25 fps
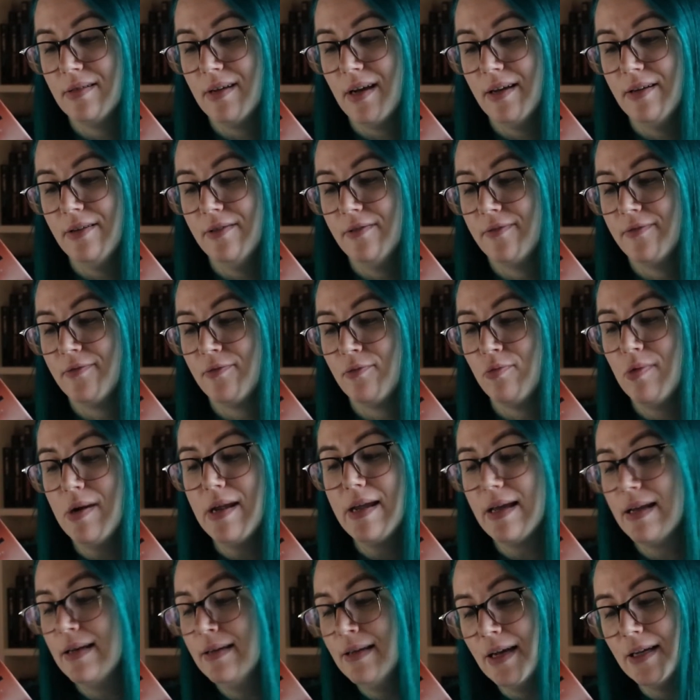kind of
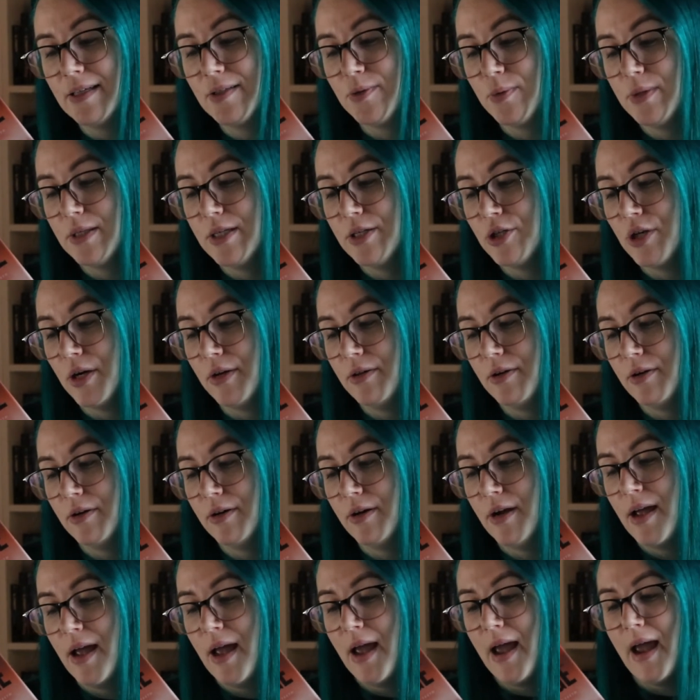reconnect with each other,